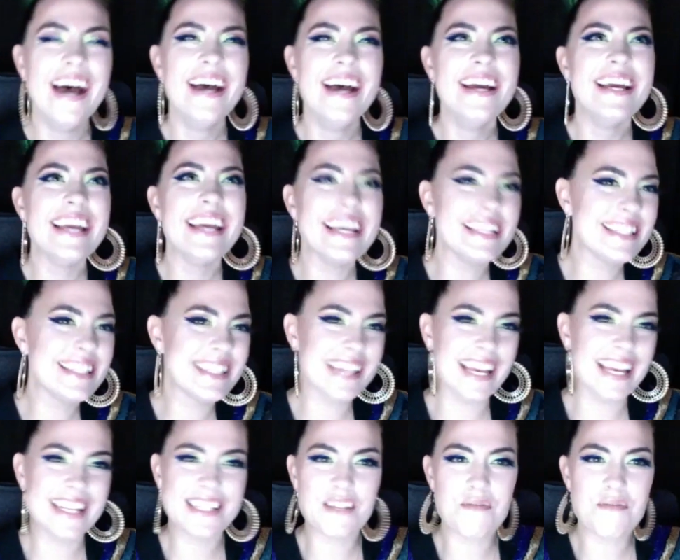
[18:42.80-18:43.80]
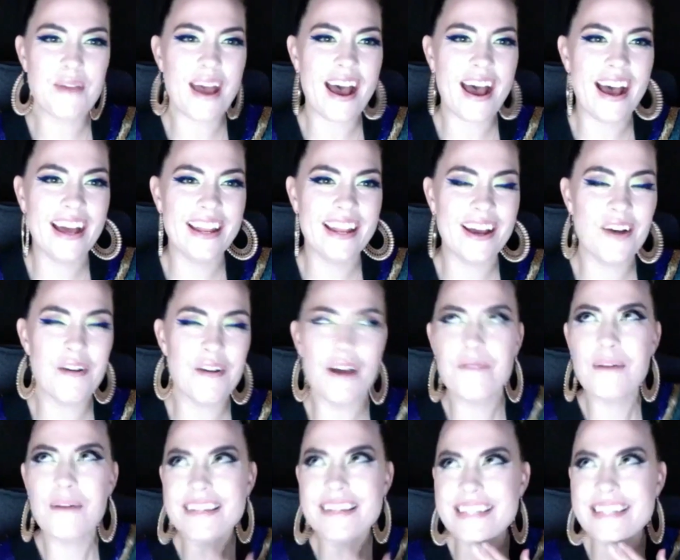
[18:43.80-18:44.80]
it's about, I
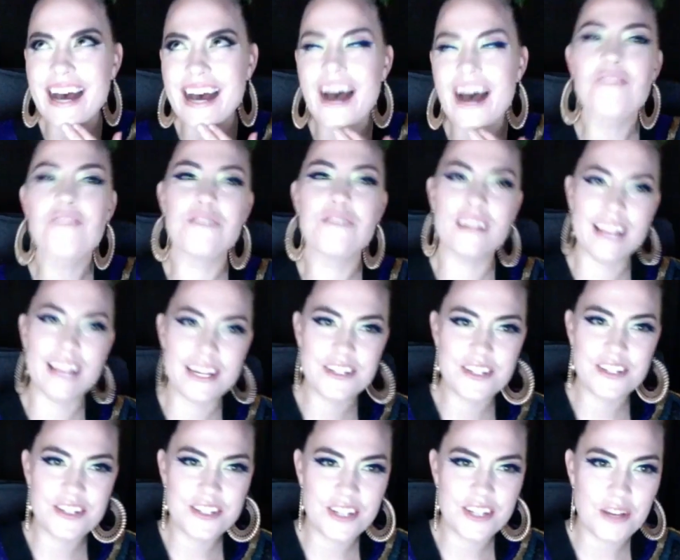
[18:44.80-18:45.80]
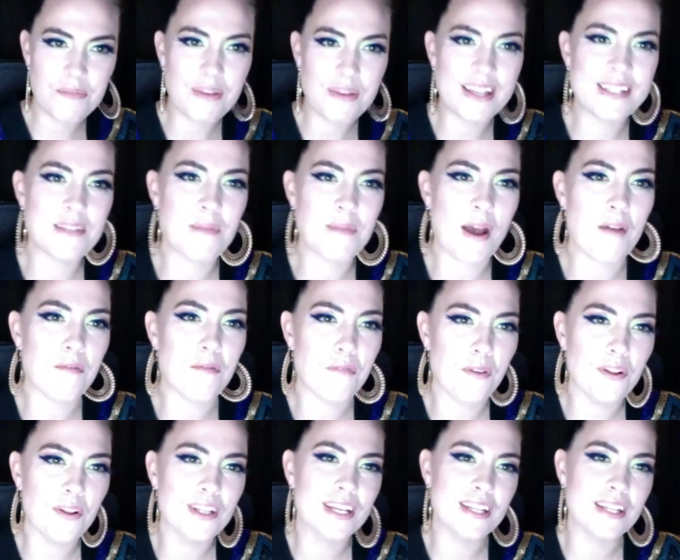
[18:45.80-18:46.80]
wonder, a relationship. It's about
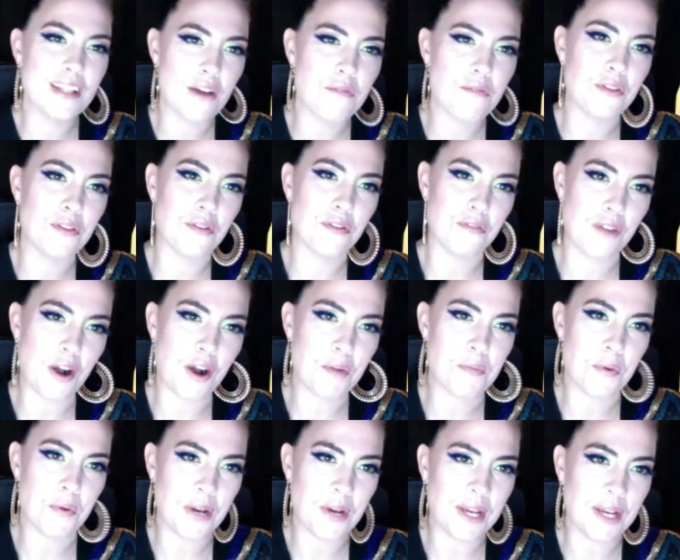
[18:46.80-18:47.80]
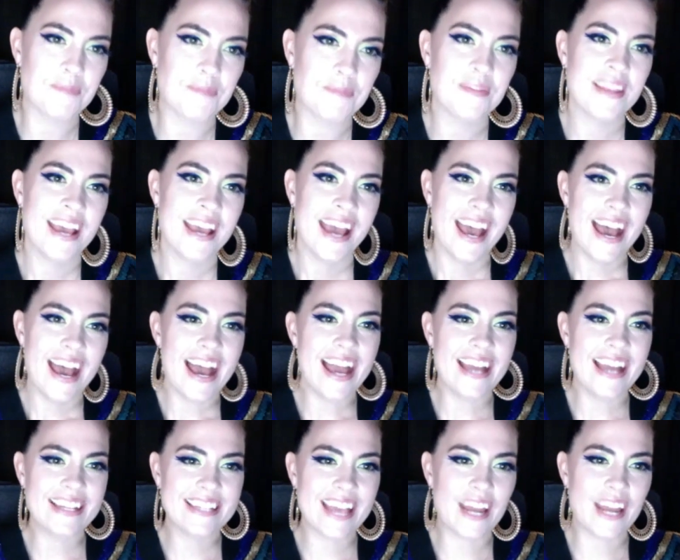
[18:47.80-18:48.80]
falling in love with your fuckboy
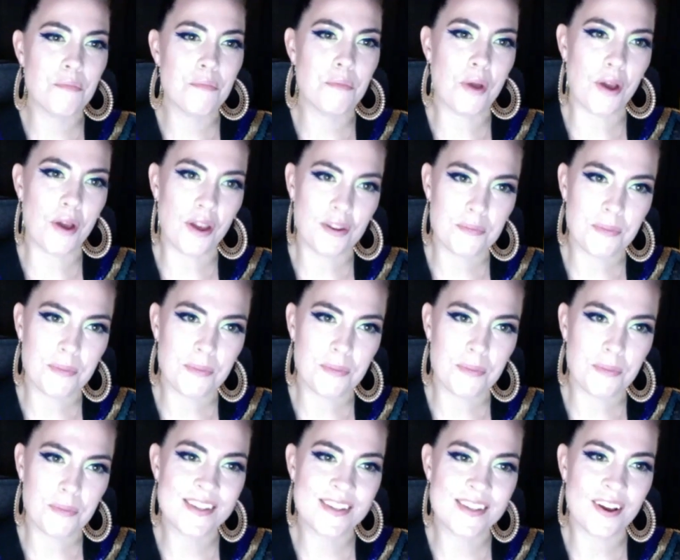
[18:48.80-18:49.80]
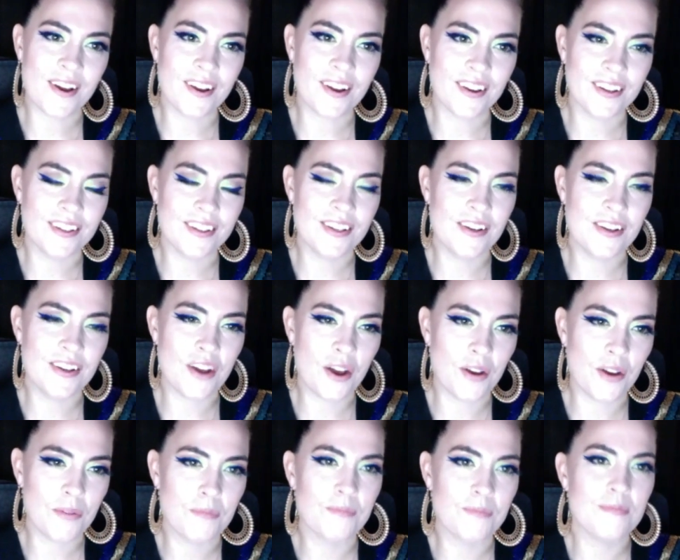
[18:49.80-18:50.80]
and getting burnt by that. So, you
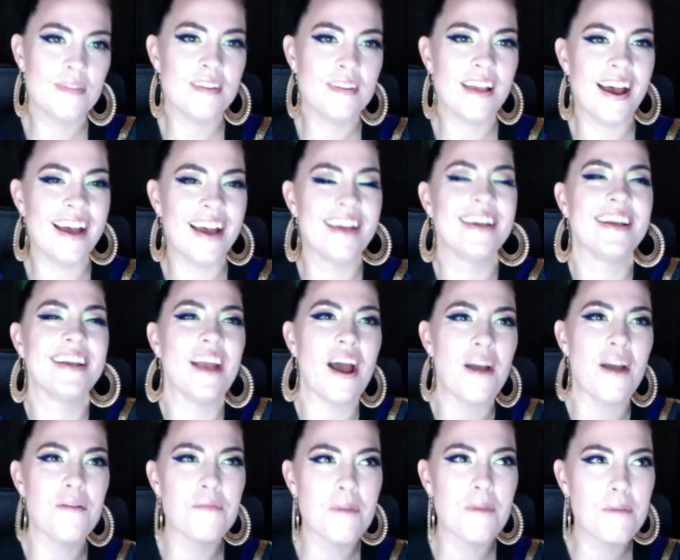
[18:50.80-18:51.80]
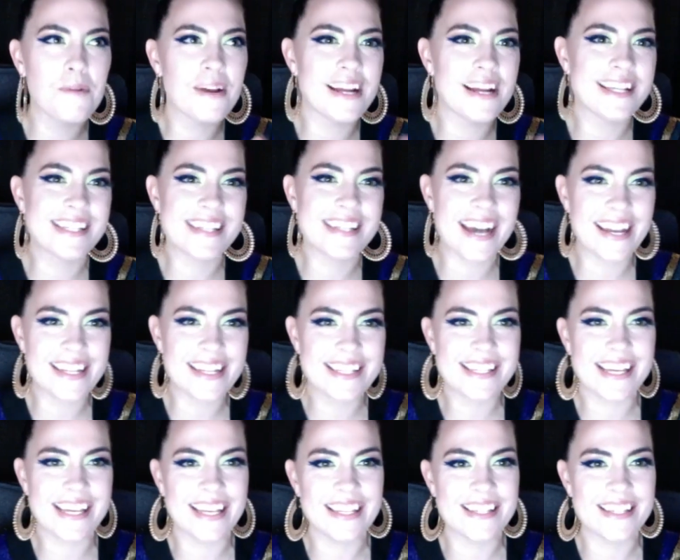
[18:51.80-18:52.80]
know, I remember when I started
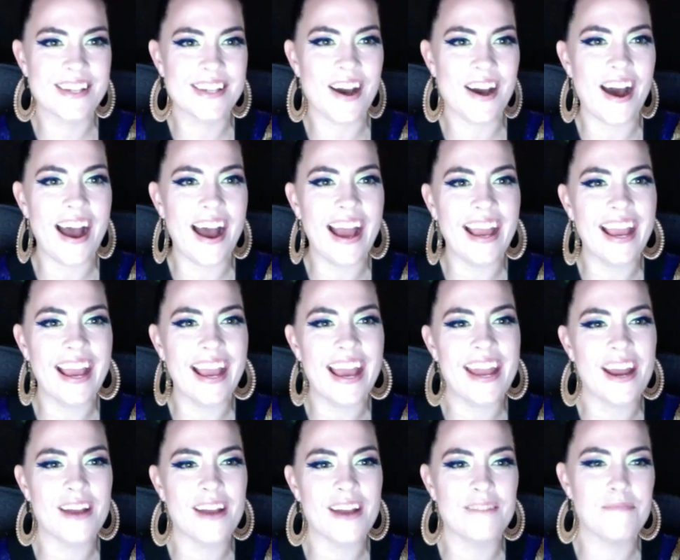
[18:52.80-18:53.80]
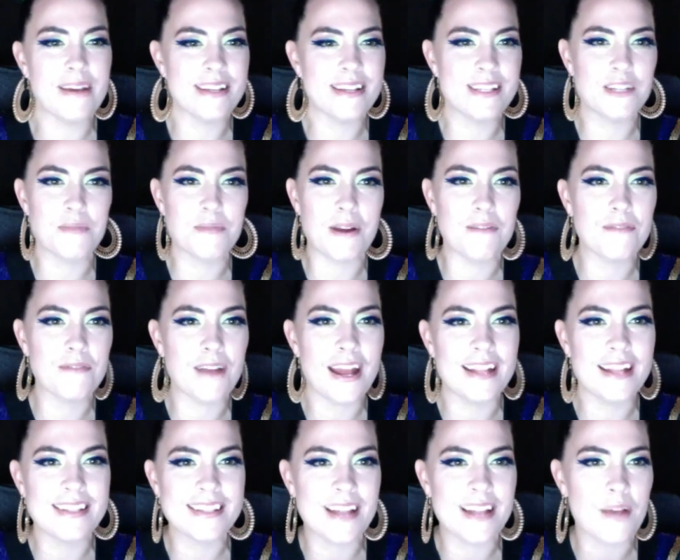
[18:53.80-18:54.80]
seeing this guy, and I'd message my
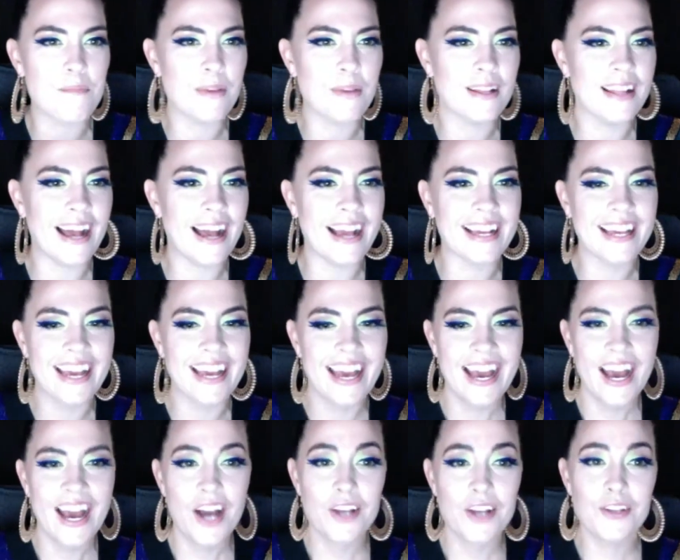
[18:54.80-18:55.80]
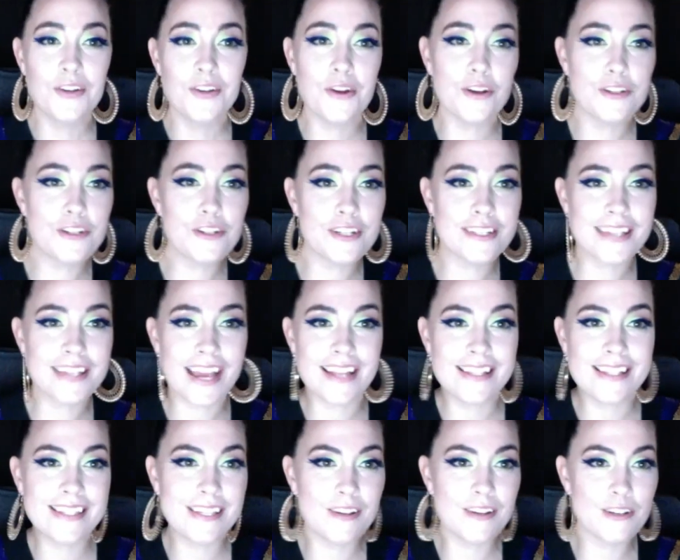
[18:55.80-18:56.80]
friends and I'd be like, you know, shit's getting
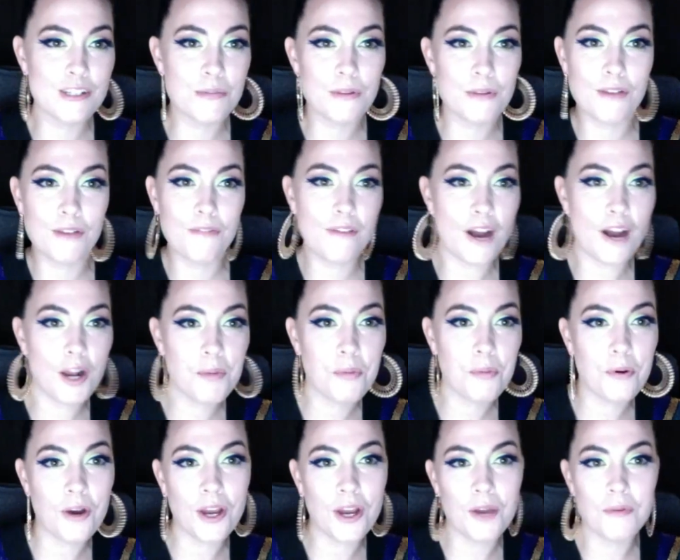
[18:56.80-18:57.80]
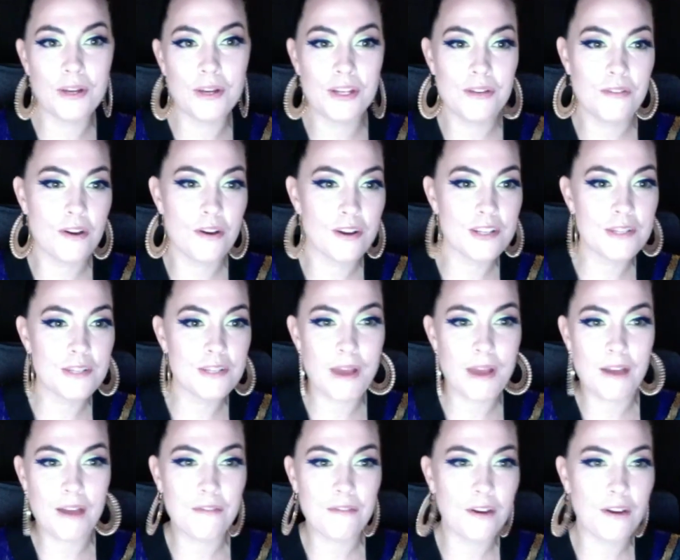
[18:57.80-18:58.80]
serious with your fuckboy when you've got a
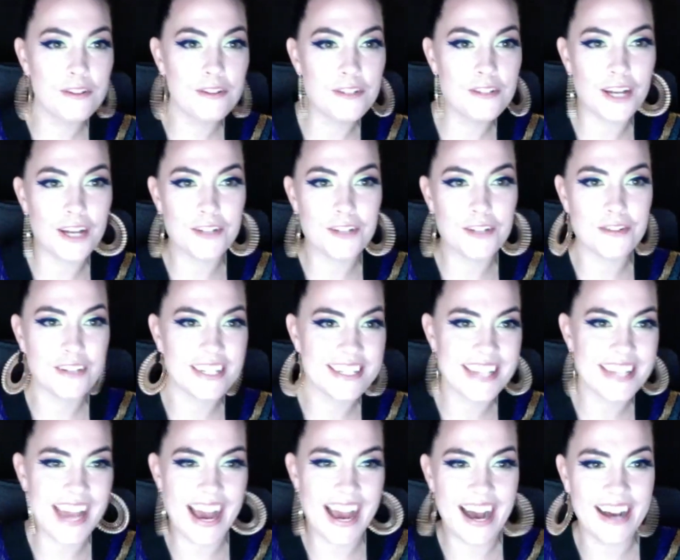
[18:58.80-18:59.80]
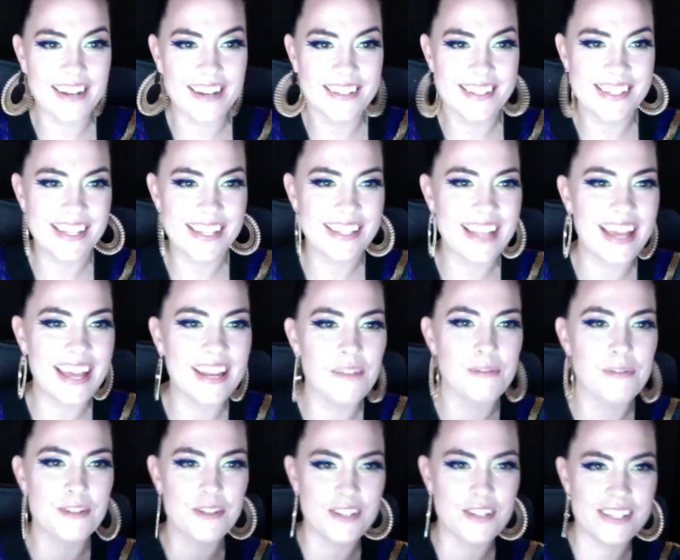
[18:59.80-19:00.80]
spare phone charger at his house. And then it
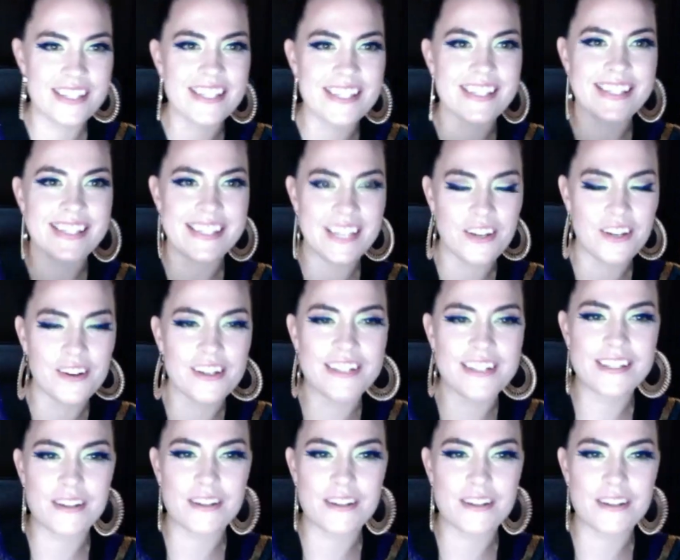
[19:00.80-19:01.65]
was just this series of